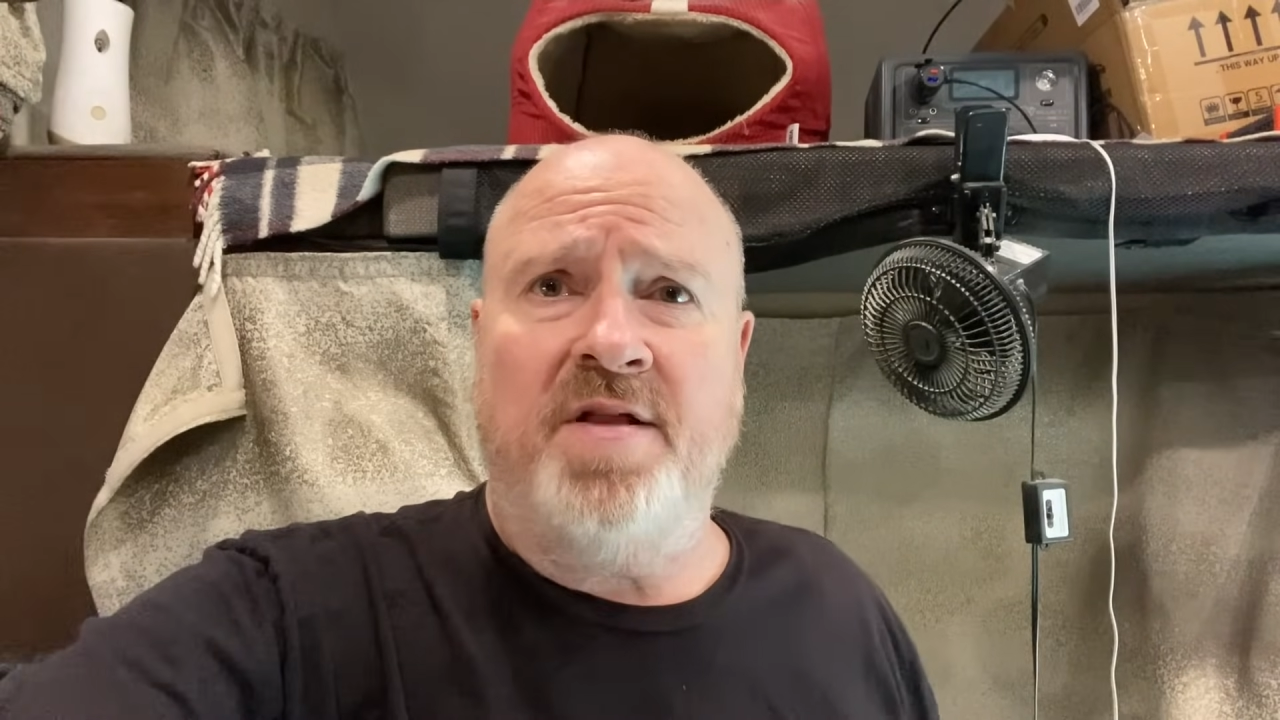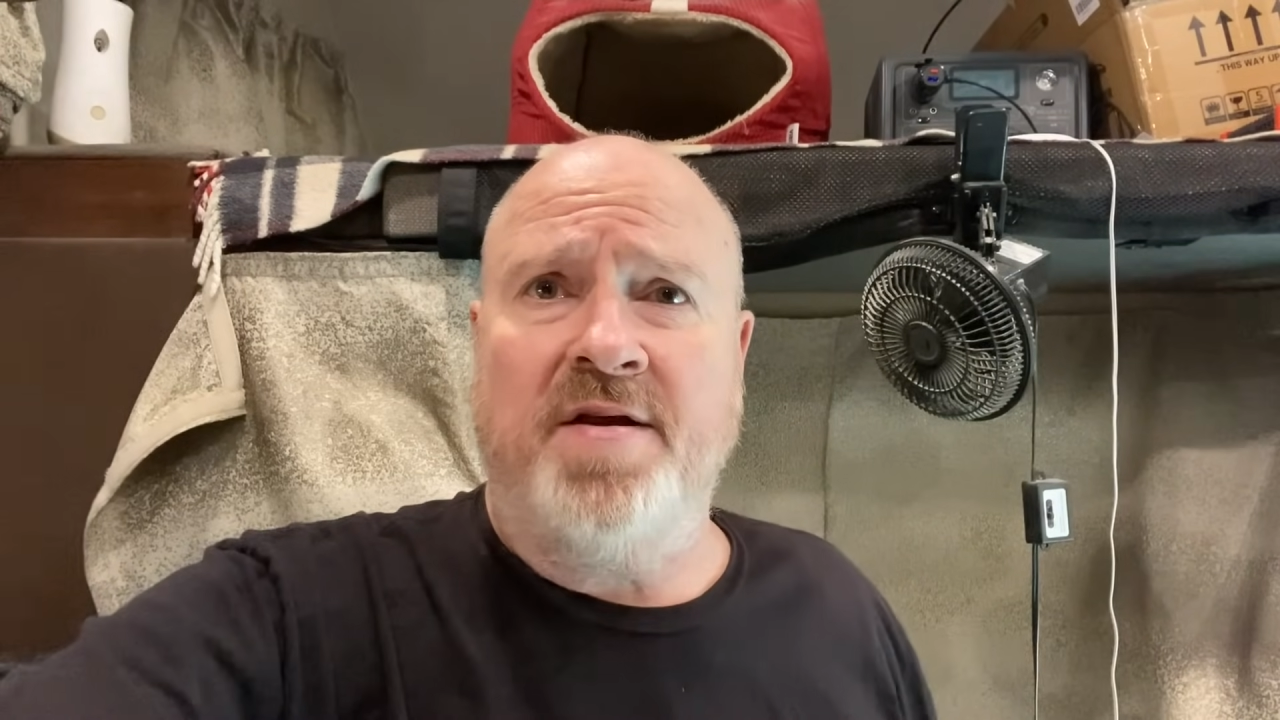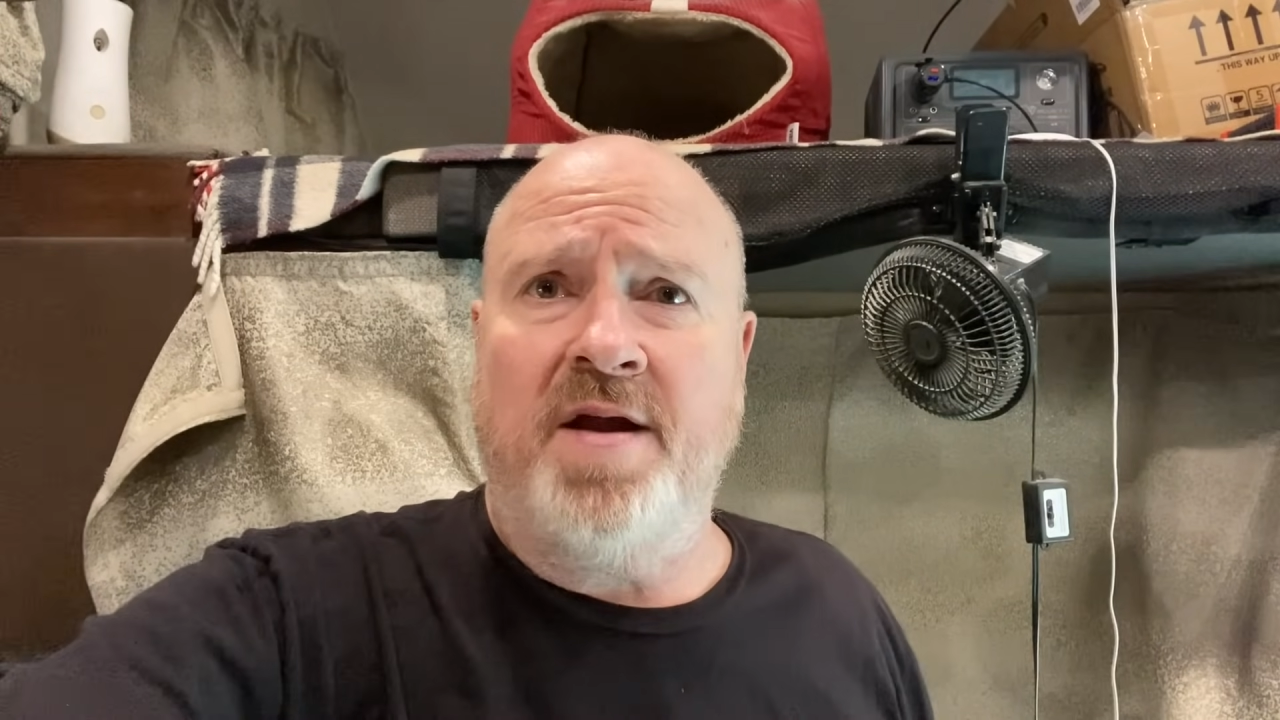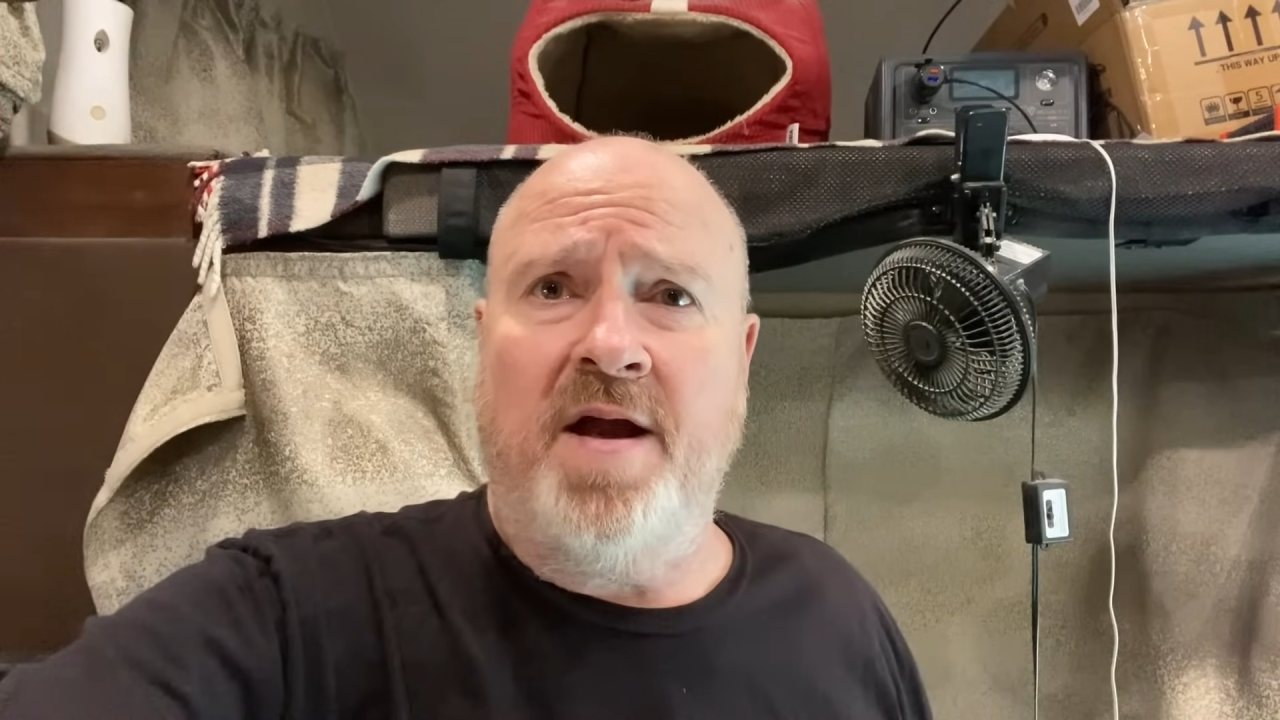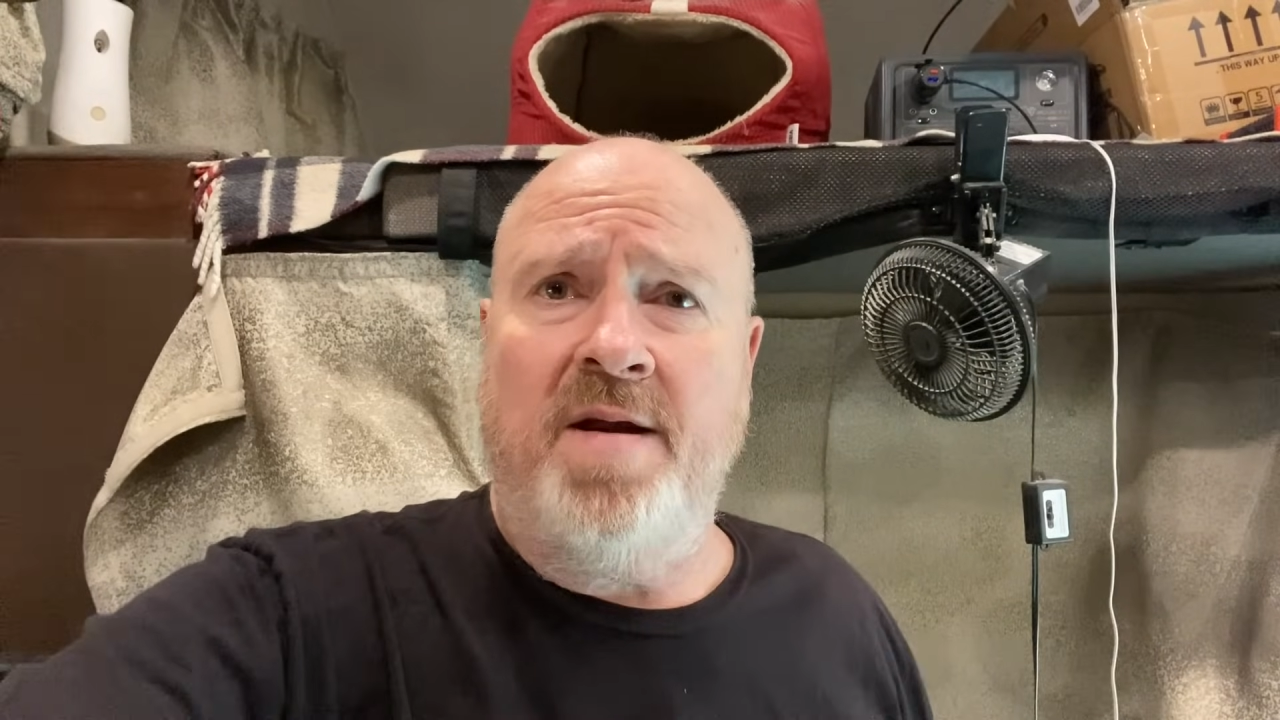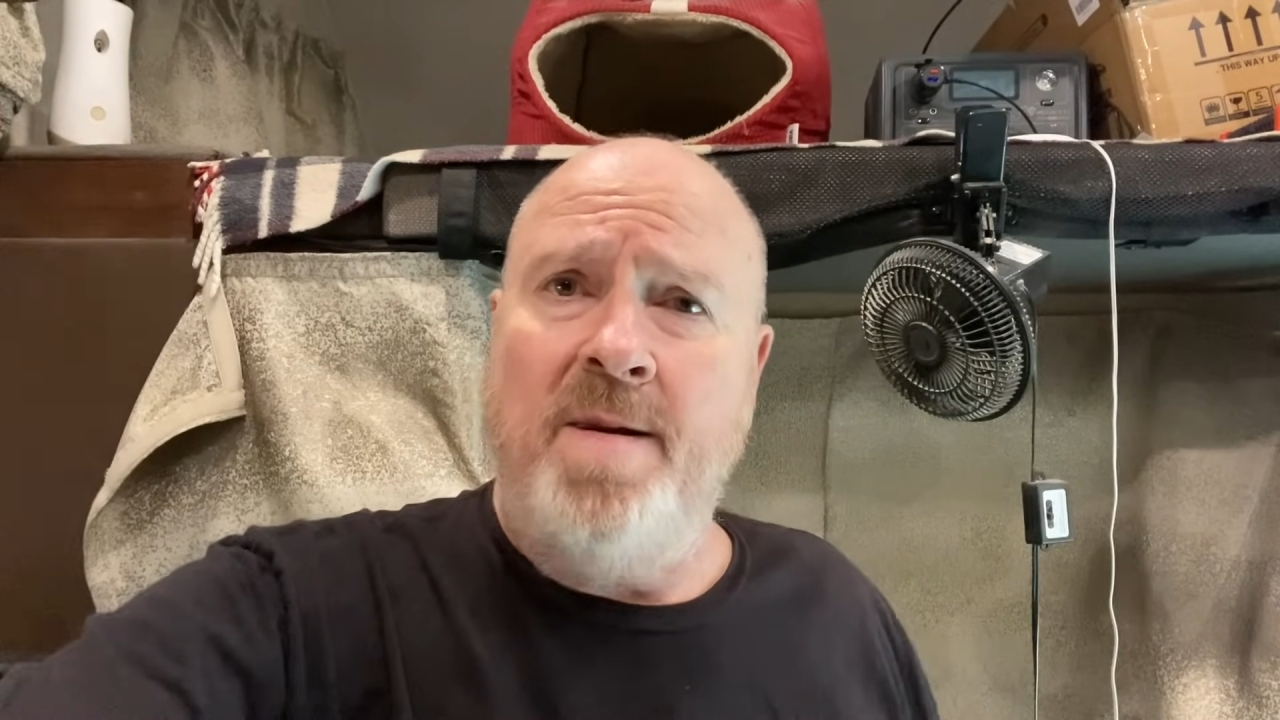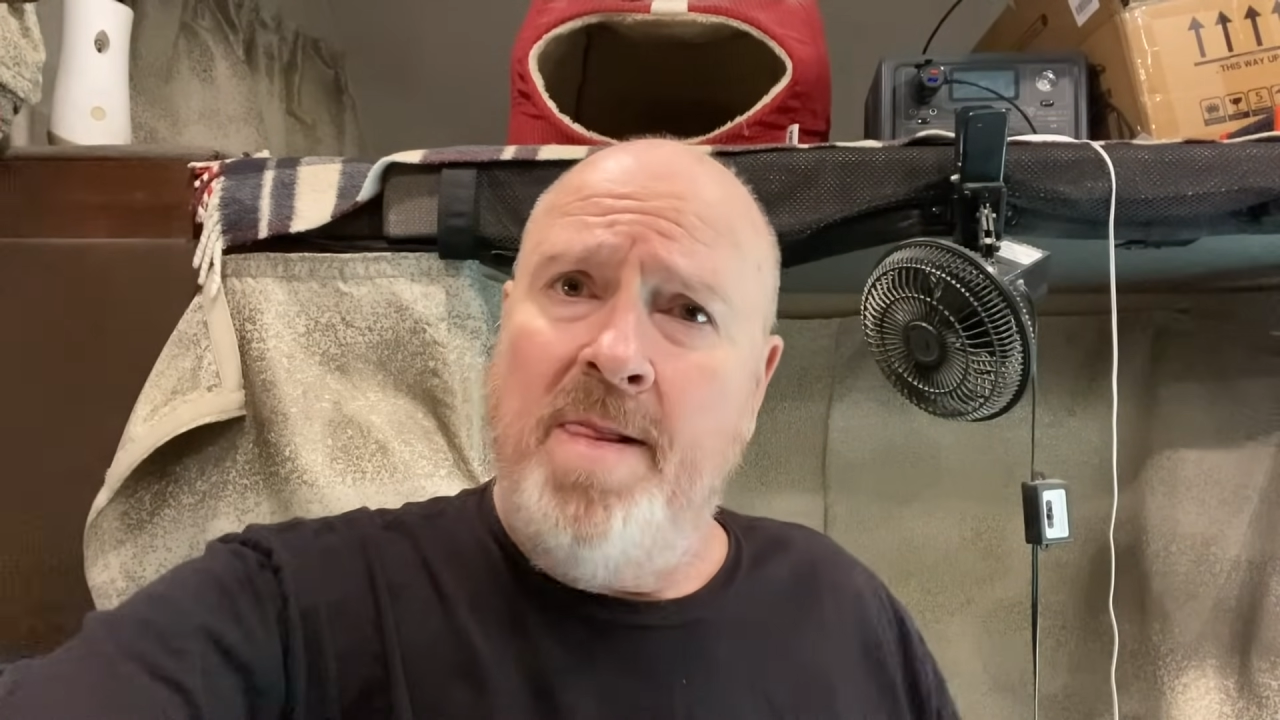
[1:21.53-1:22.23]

like I